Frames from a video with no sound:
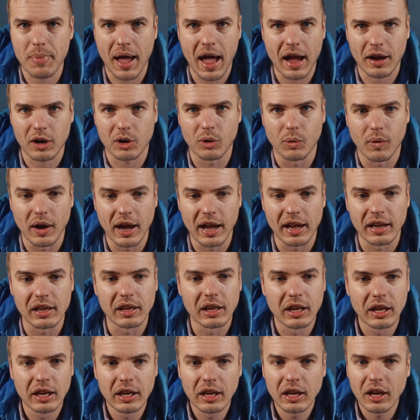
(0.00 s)
pack away.
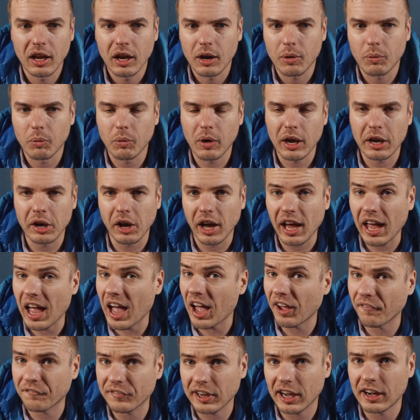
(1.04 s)
When I
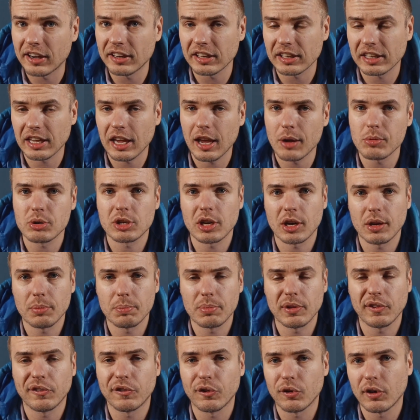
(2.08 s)
have carried a camp chair
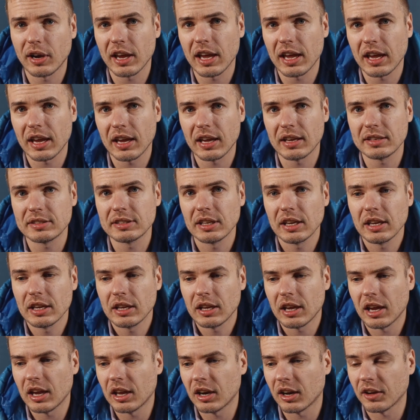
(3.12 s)
beforehand
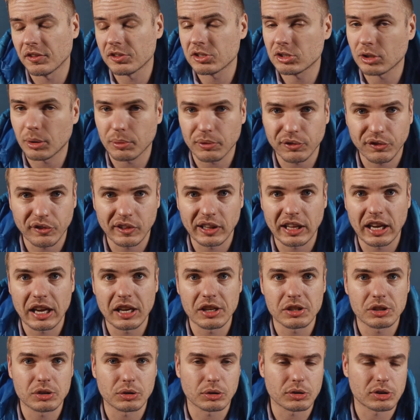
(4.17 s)
and I stopped for
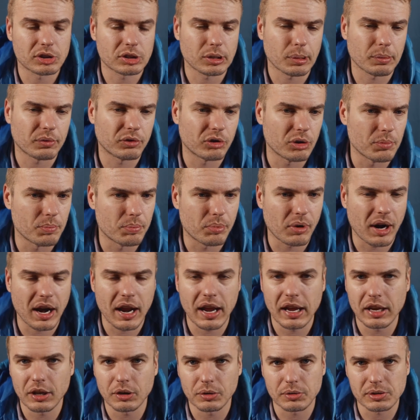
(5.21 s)
lunch or stopped for a
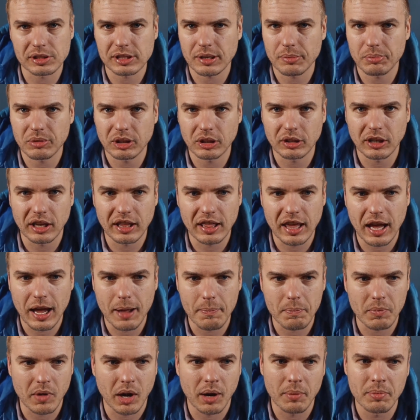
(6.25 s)
break or something like
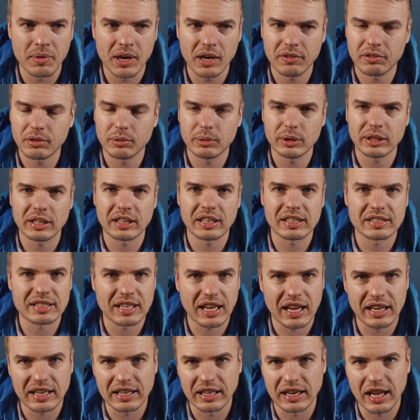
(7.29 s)
that, I'm never really going to
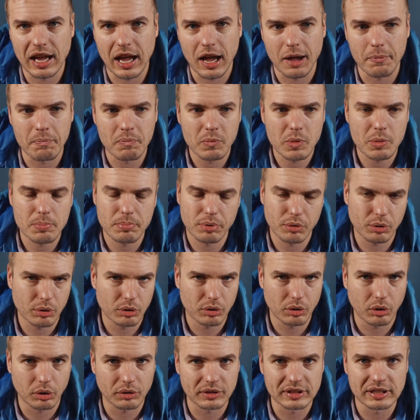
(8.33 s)
take it out, put
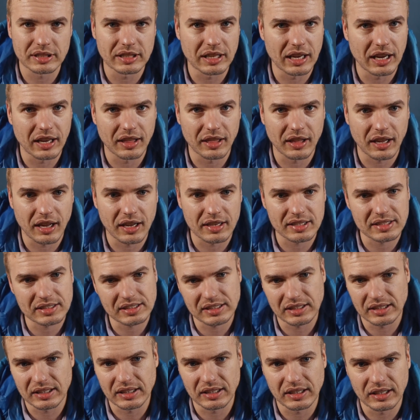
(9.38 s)
it all together,
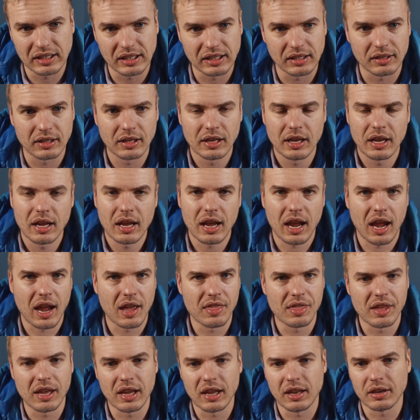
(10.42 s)
sit in it,
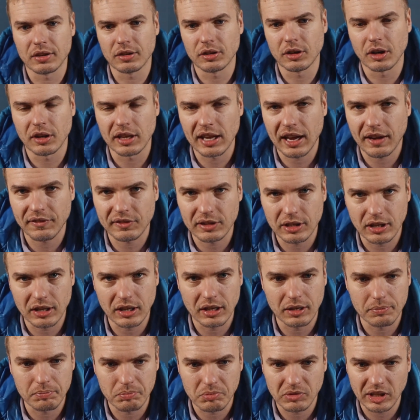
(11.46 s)
and then you have
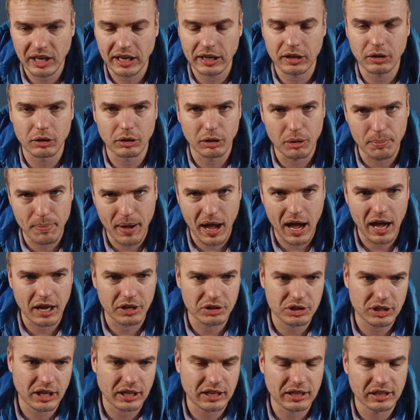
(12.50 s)
to take it all apart,
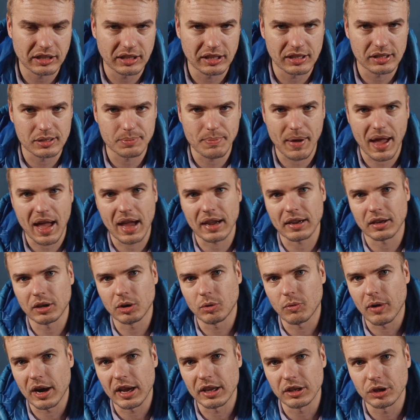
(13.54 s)
chuck it in its bag, and
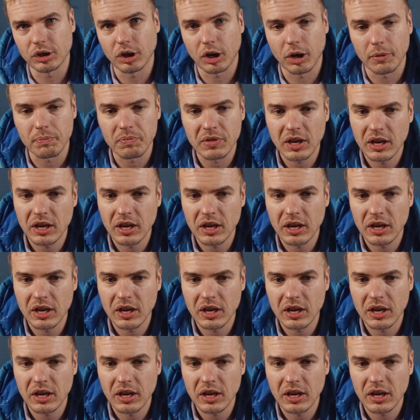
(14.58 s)
away you go.